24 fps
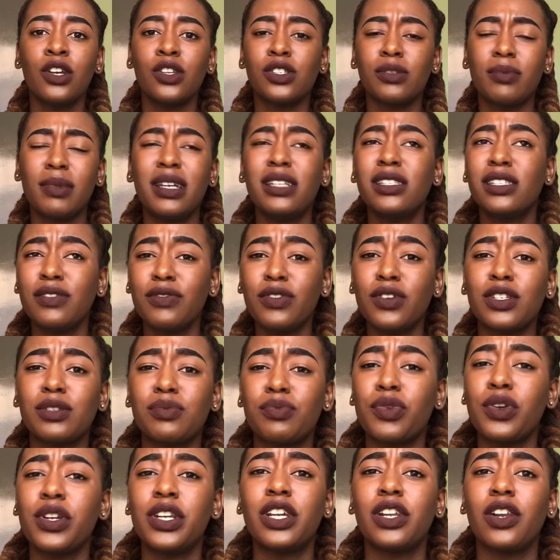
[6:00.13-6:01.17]
So my interview was
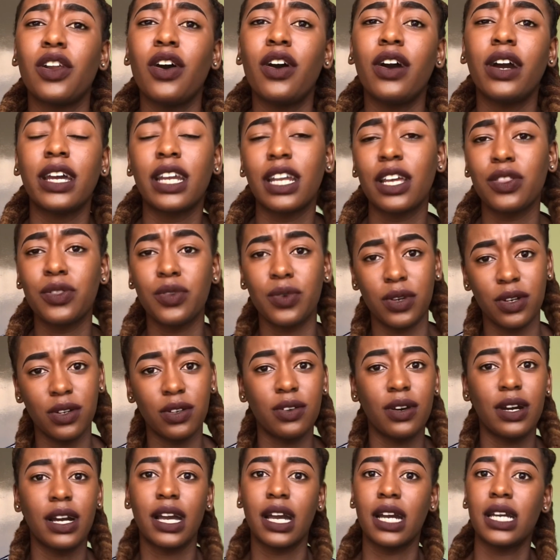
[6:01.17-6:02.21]
pretty long, and I thought,
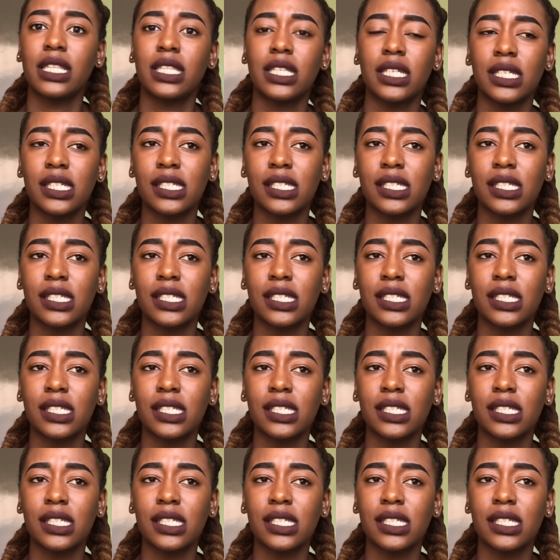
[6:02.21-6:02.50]
oh, I got